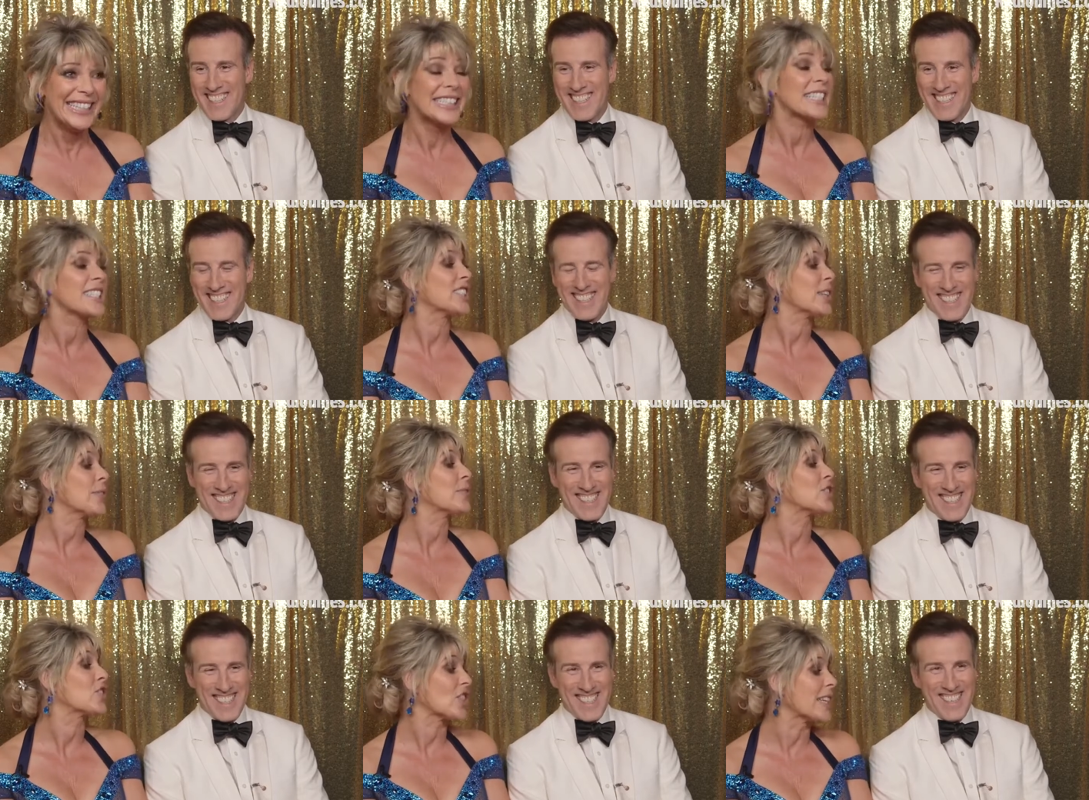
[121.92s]
Speaker 1: how long...
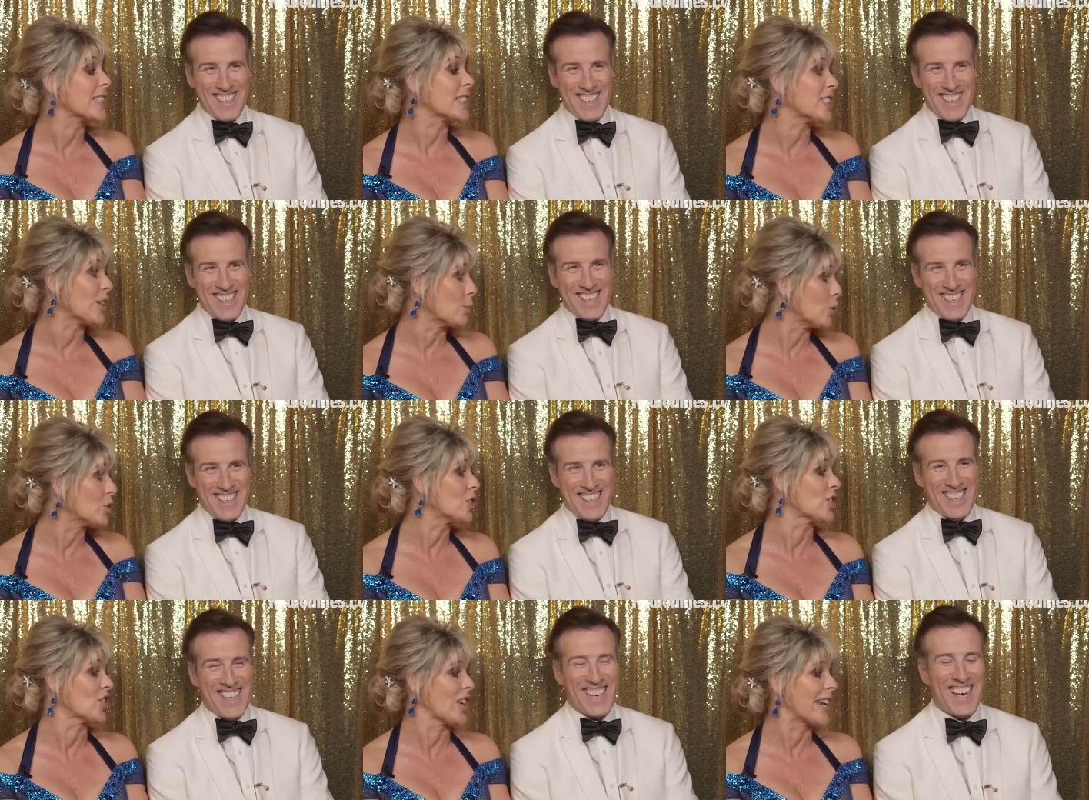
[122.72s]
stuff that shakes I don't
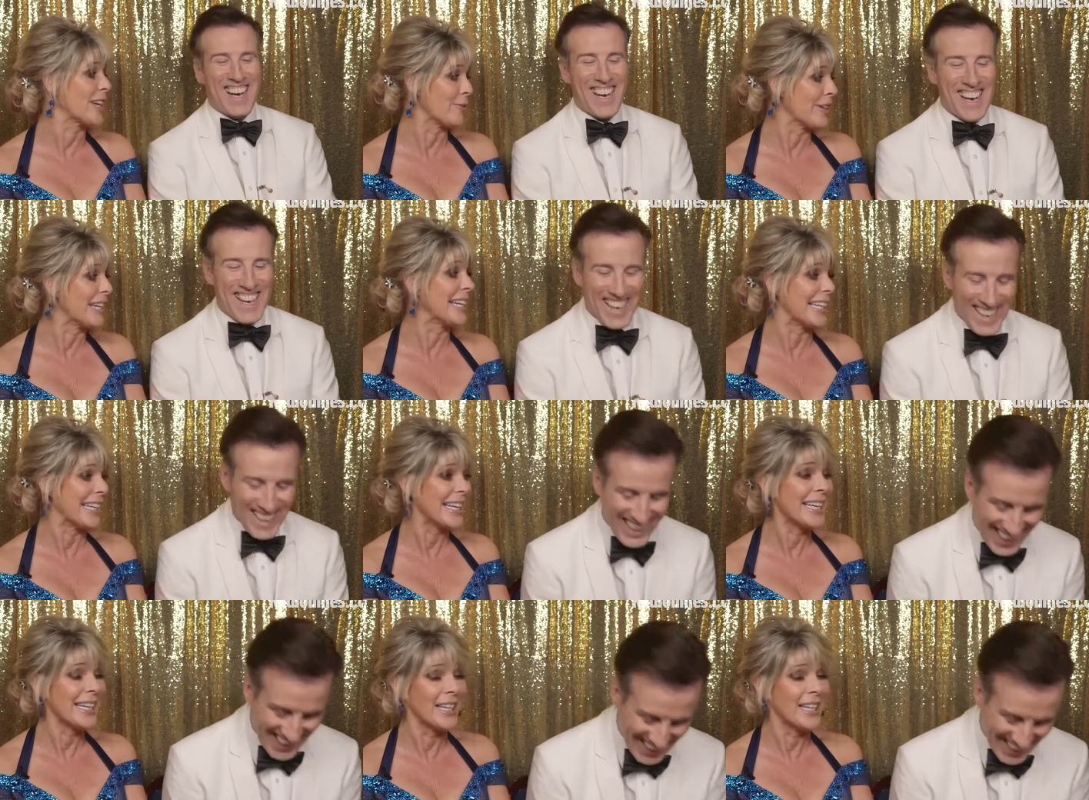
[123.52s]
want to shake, really.